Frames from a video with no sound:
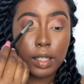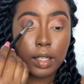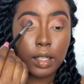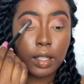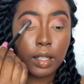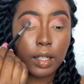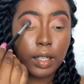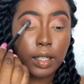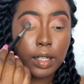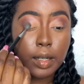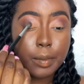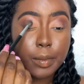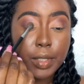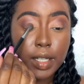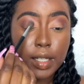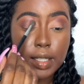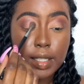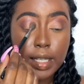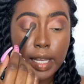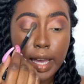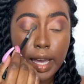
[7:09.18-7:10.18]
And I'm
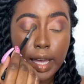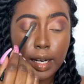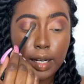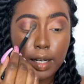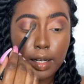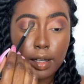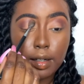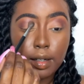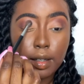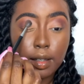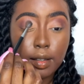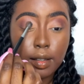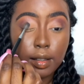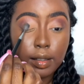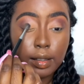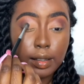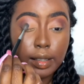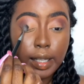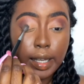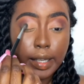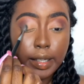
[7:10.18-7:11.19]
just adding another
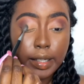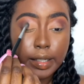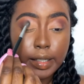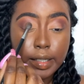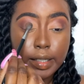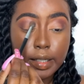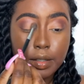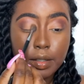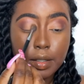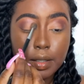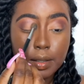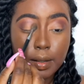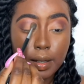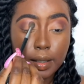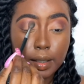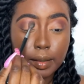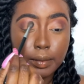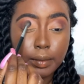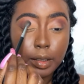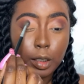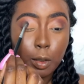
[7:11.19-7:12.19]
layer just so I
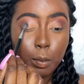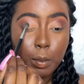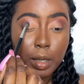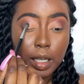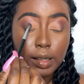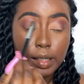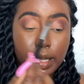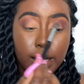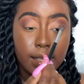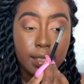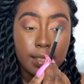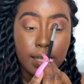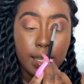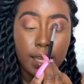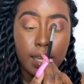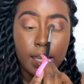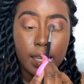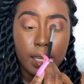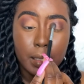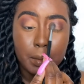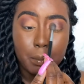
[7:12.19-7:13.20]
can really make that
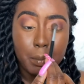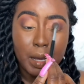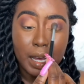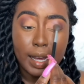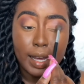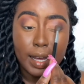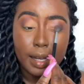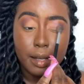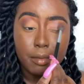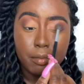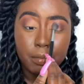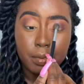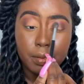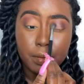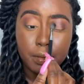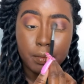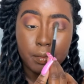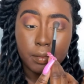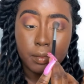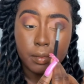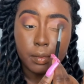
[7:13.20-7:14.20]
tan pop.
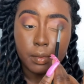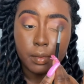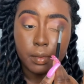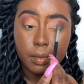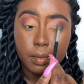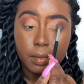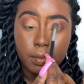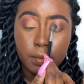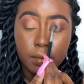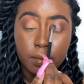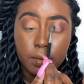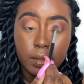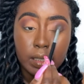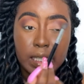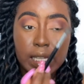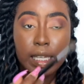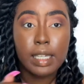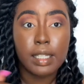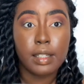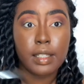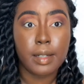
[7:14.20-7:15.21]

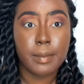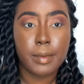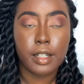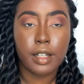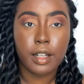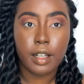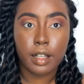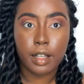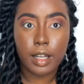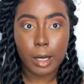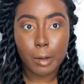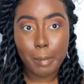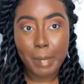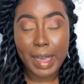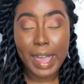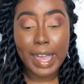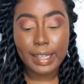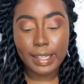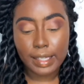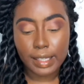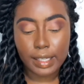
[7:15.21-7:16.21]
Then we're going to go
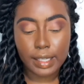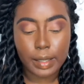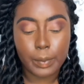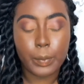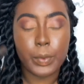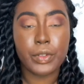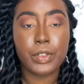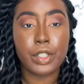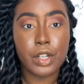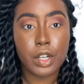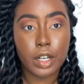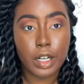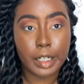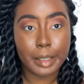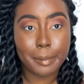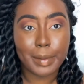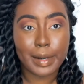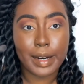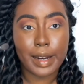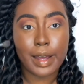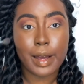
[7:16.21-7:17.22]
back in with the dark
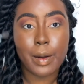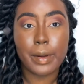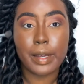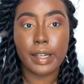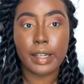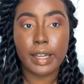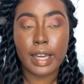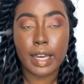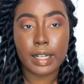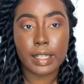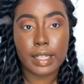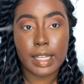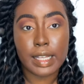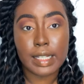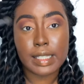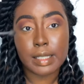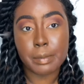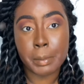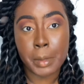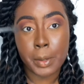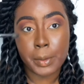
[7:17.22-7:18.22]
brown and kind of like
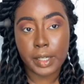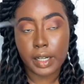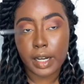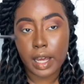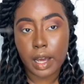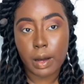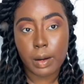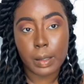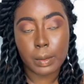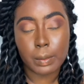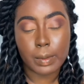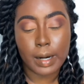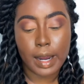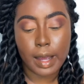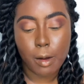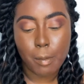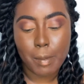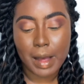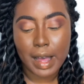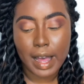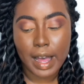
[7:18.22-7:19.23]
smoke it out
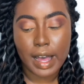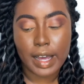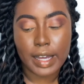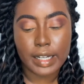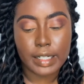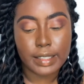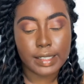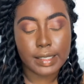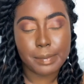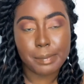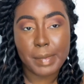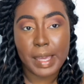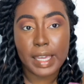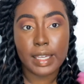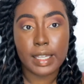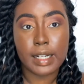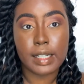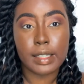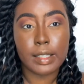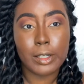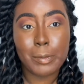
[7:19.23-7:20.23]
around my eye and just make
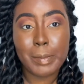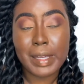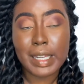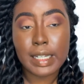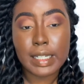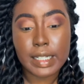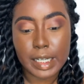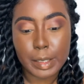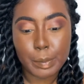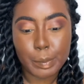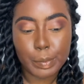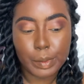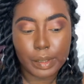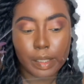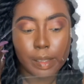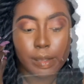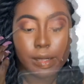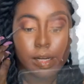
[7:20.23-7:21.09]
it a little bit deeper.